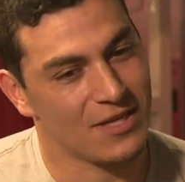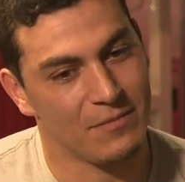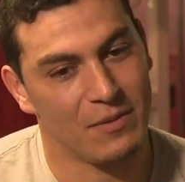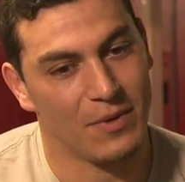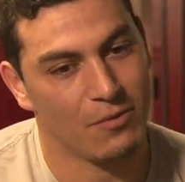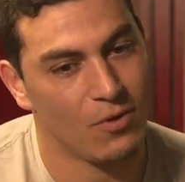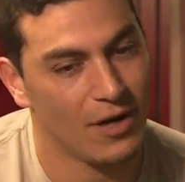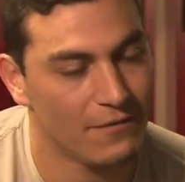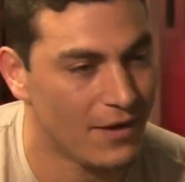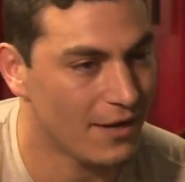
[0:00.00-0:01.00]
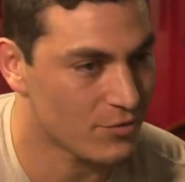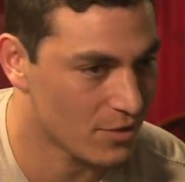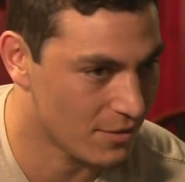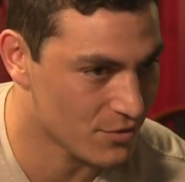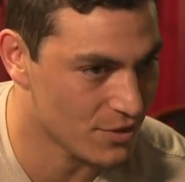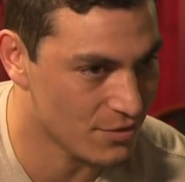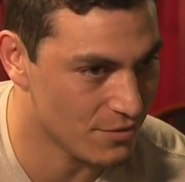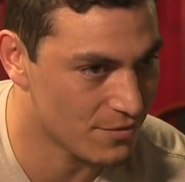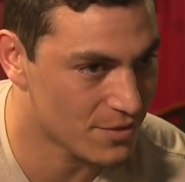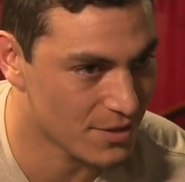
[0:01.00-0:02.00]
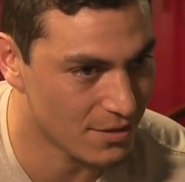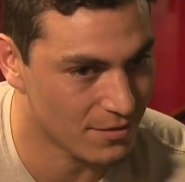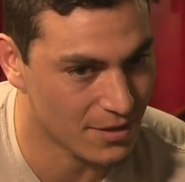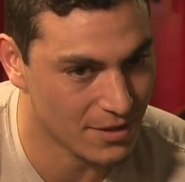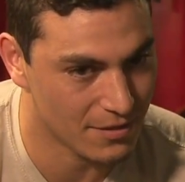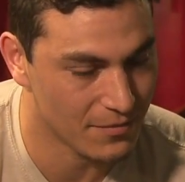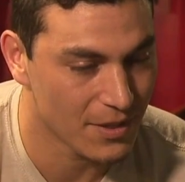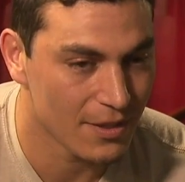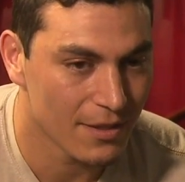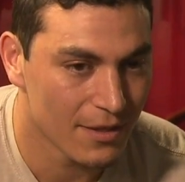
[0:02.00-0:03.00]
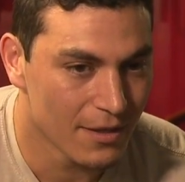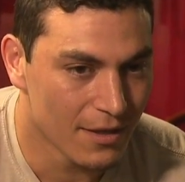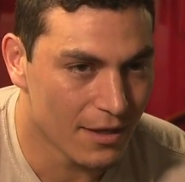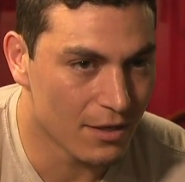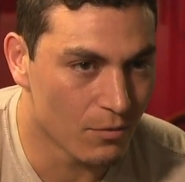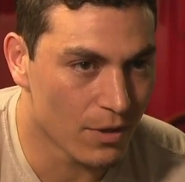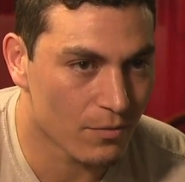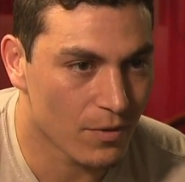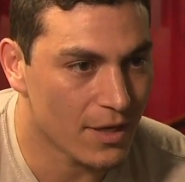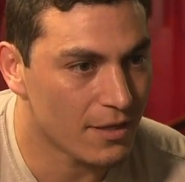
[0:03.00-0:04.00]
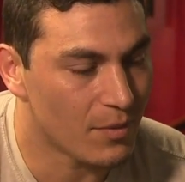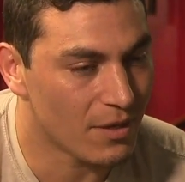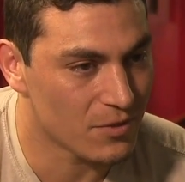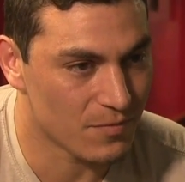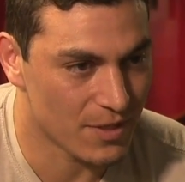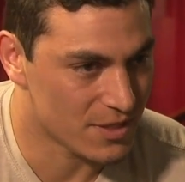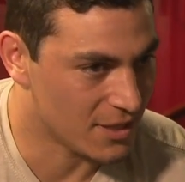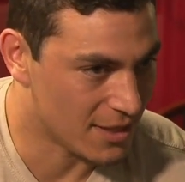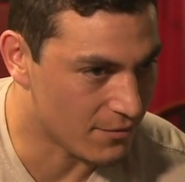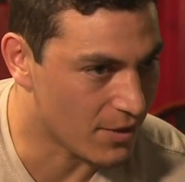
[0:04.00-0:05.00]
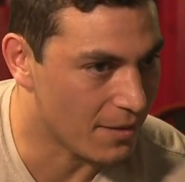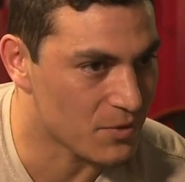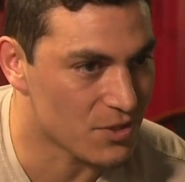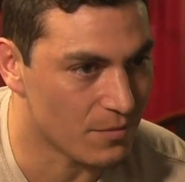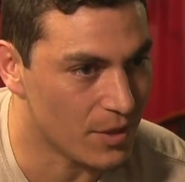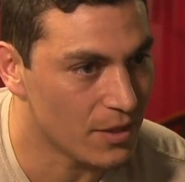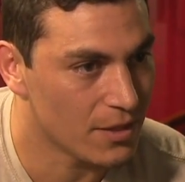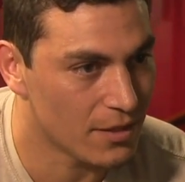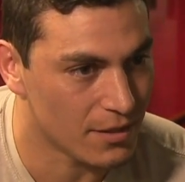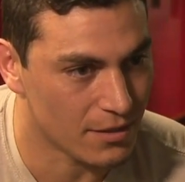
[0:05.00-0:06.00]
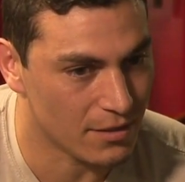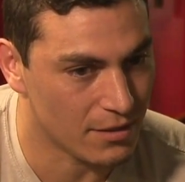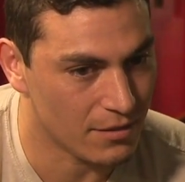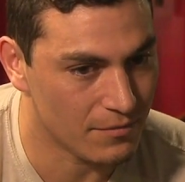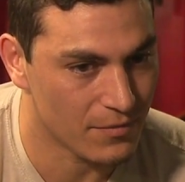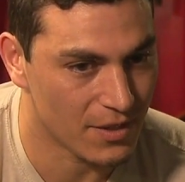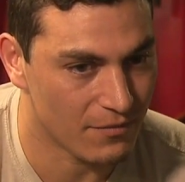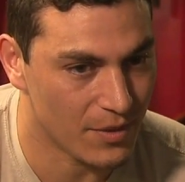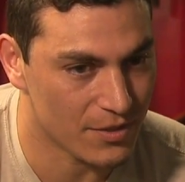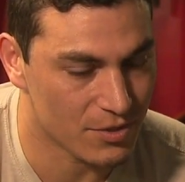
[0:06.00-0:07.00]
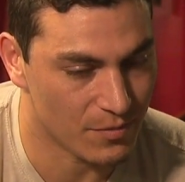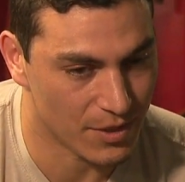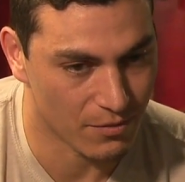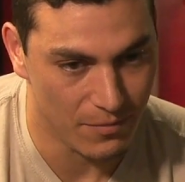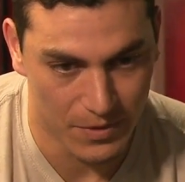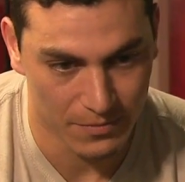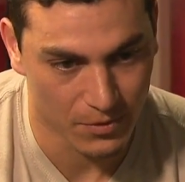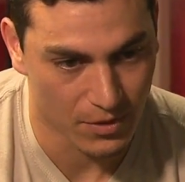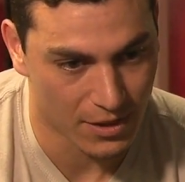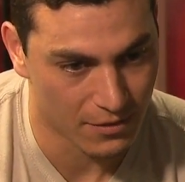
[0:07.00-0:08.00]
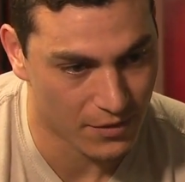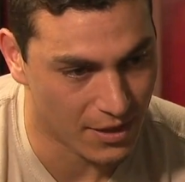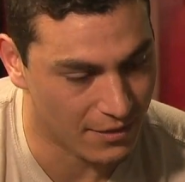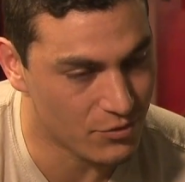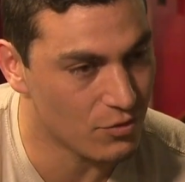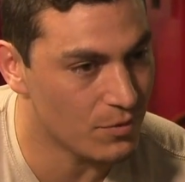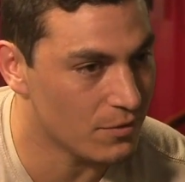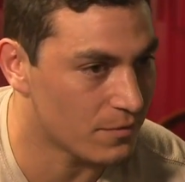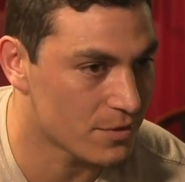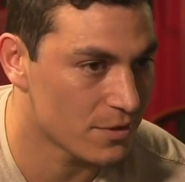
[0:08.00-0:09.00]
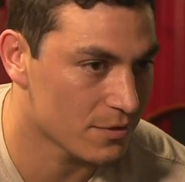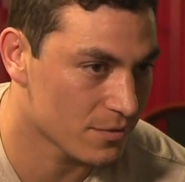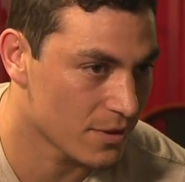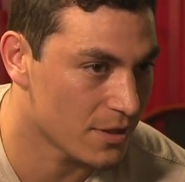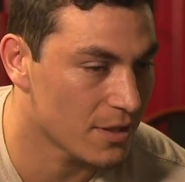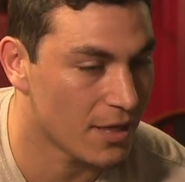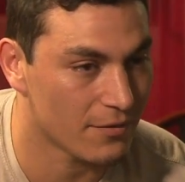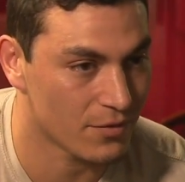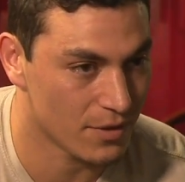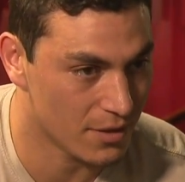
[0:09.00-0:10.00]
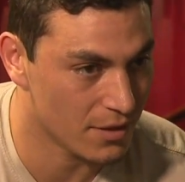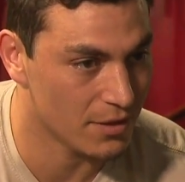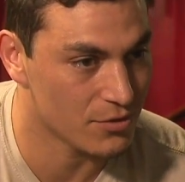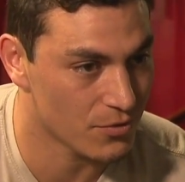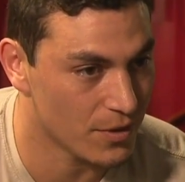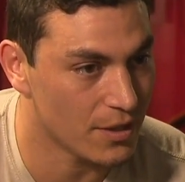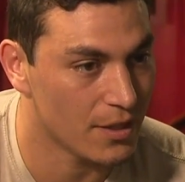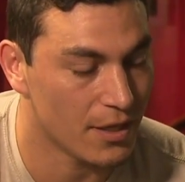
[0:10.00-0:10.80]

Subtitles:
I met my wife after I was injured. So in a weird way, the bomb was the best thing that ever happened to me. I've met so many great people out of it. I have two beautiful children after the injury.